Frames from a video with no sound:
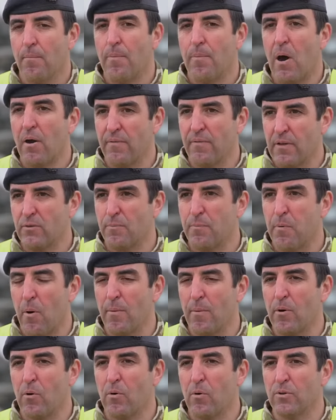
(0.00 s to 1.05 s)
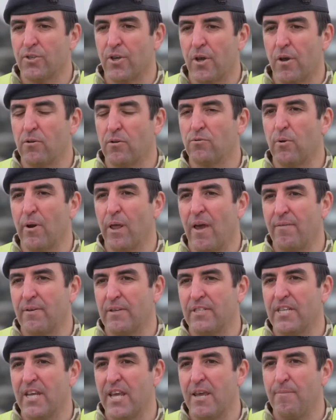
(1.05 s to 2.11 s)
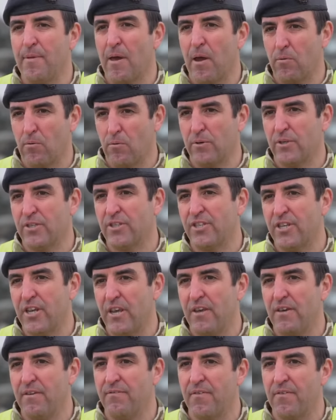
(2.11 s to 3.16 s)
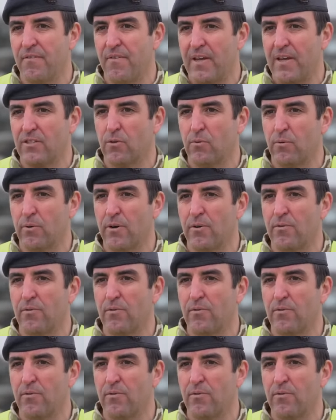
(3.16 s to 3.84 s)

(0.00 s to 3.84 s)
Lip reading: let's say, by military planners, Tuesday's scene at